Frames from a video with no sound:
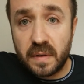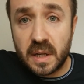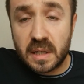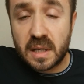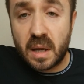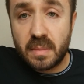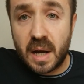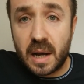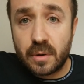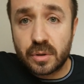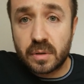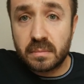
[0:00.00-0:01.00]
the same
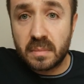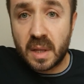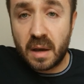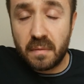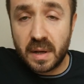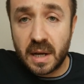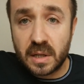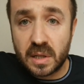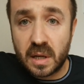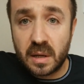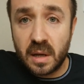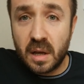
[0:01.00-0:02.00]
house. And when I
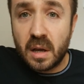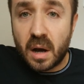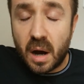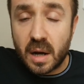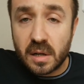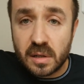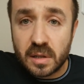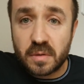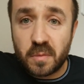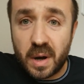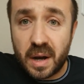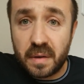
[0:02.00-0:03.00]
say uncle's
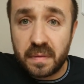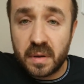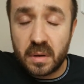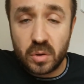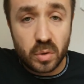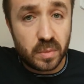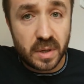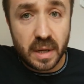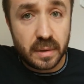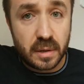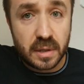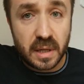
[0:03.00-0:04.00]
wife, you will
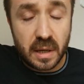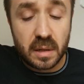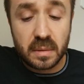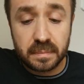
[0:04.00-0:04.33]
understand.